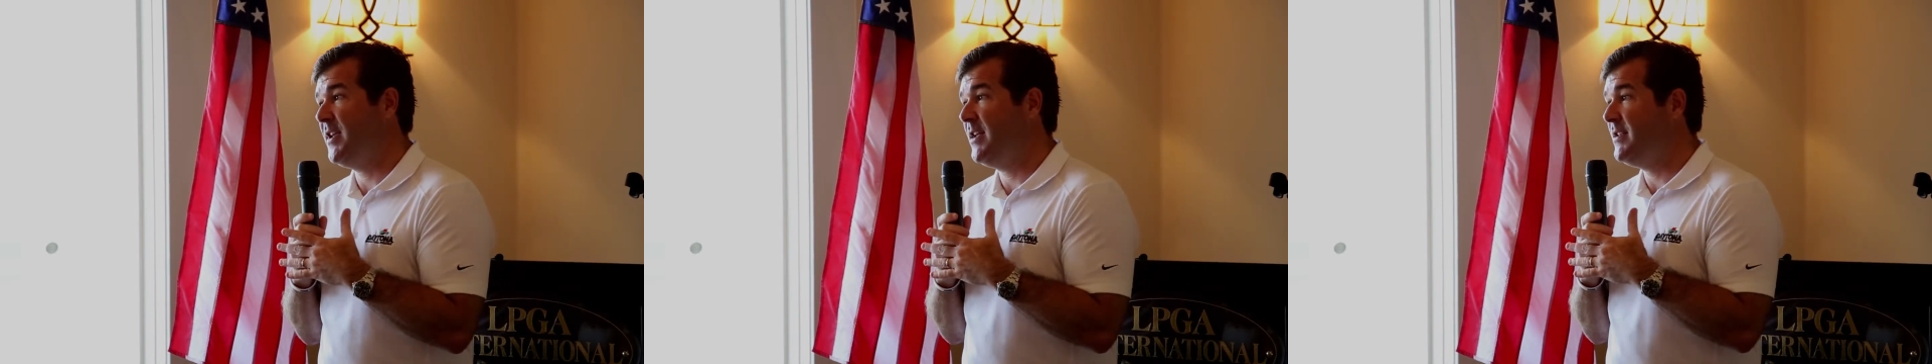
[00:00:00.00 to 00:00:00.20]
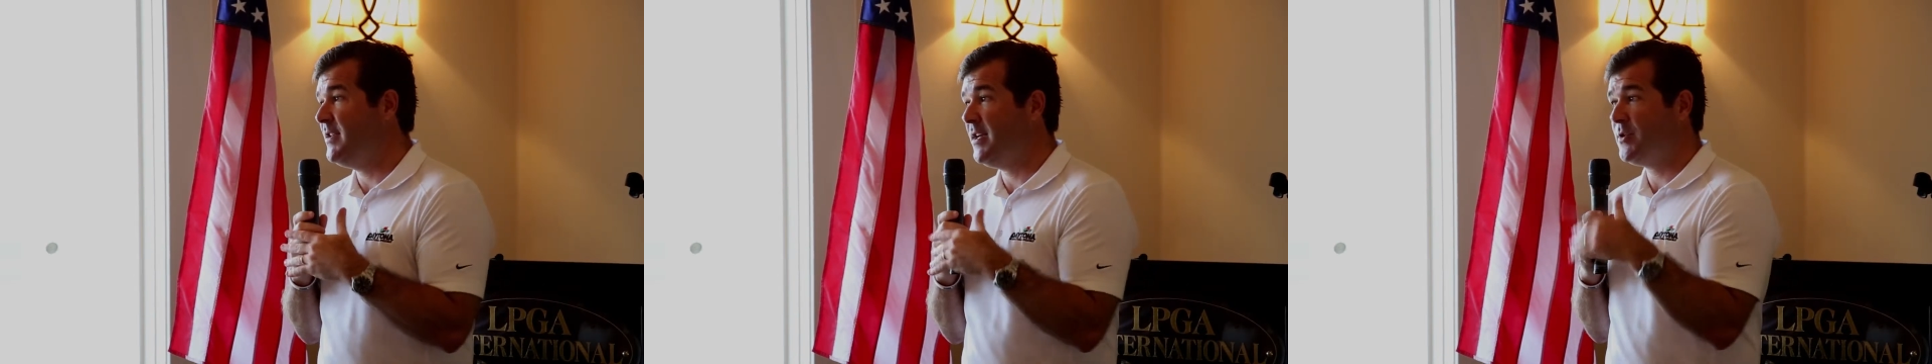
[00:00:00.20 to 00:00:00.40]

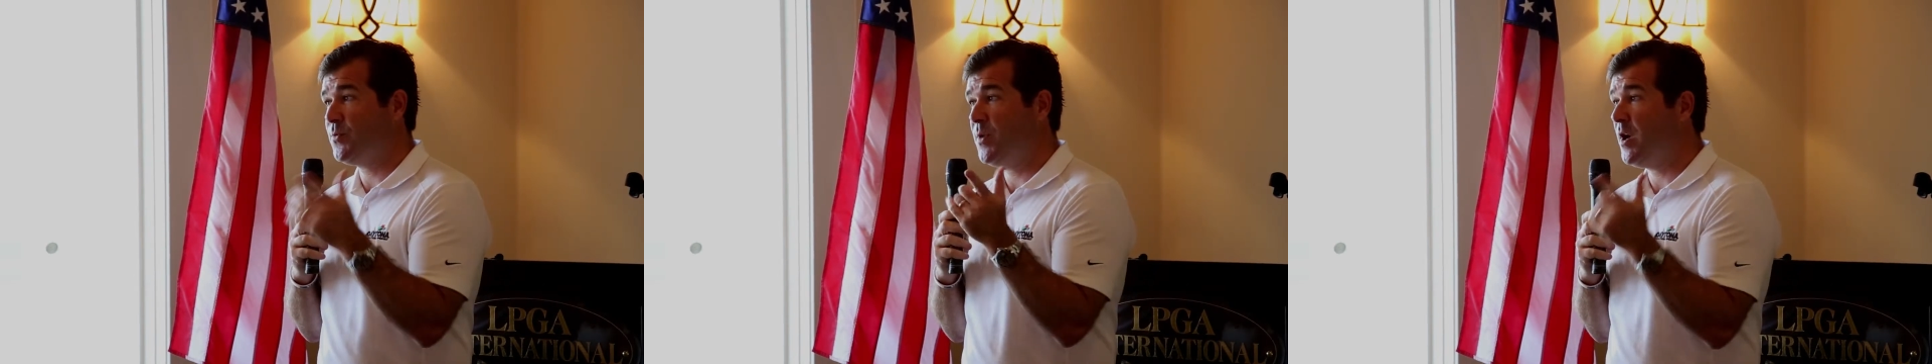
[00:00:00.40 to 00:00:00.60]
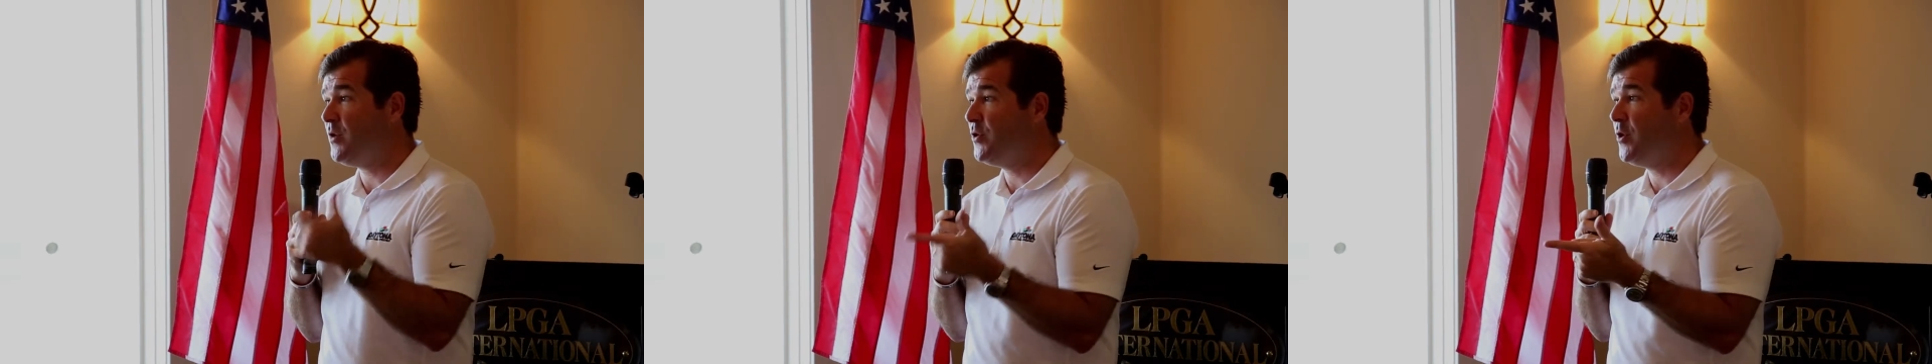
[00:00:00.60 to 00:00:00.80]
And
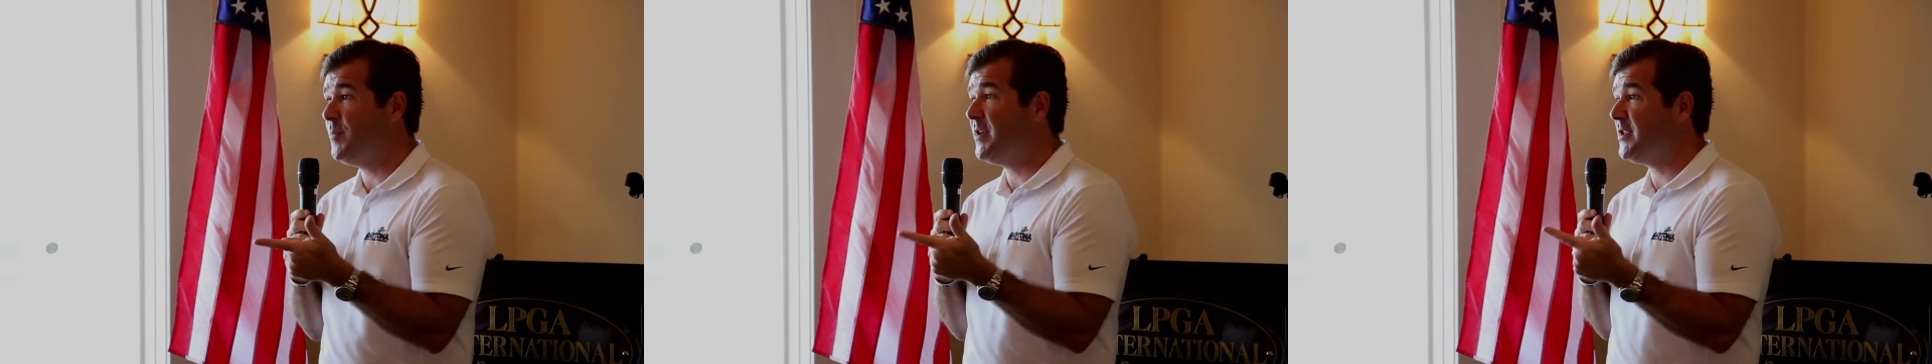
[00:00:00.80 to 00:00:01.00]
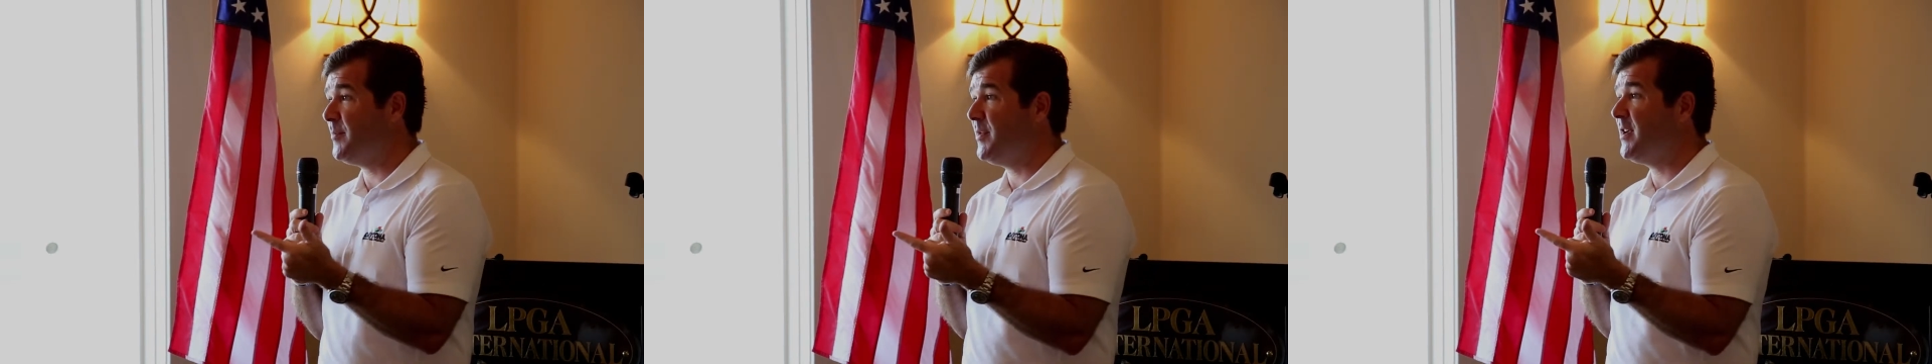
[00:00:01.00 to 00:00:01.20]
yes, we all know
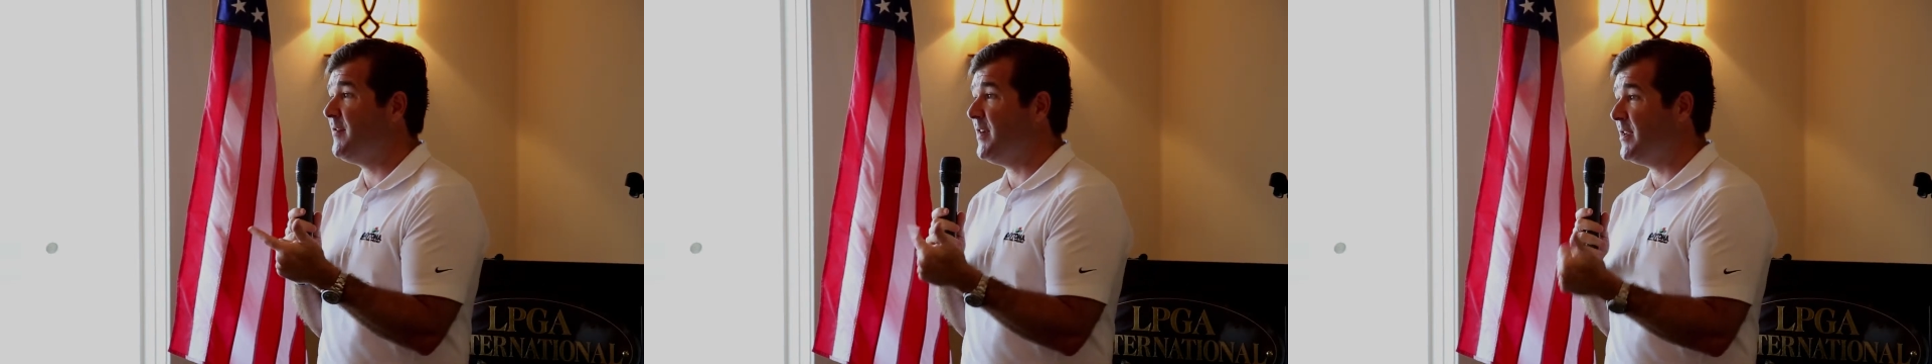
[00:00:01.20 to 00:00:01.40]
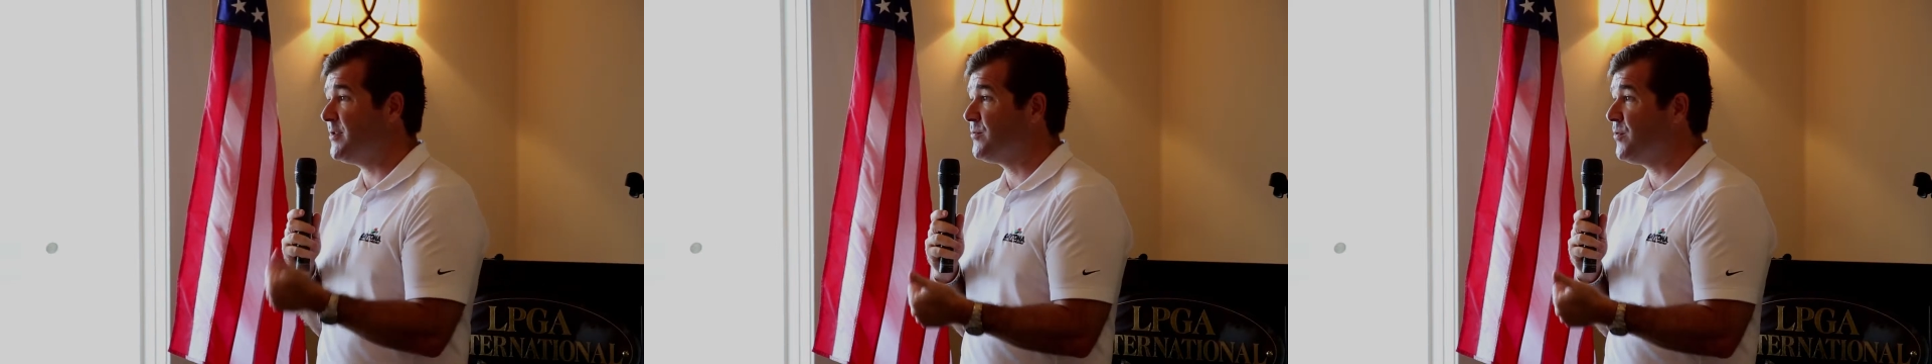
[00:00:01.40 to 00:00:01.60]
about the big events,